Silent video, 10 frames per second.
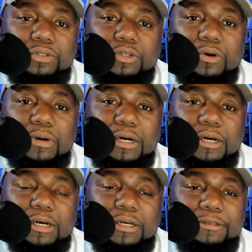So
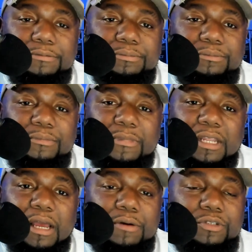uh,
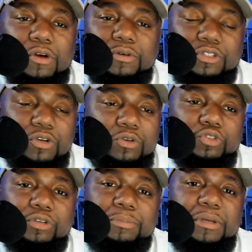I was always told
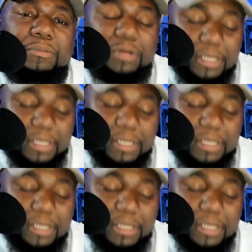treat people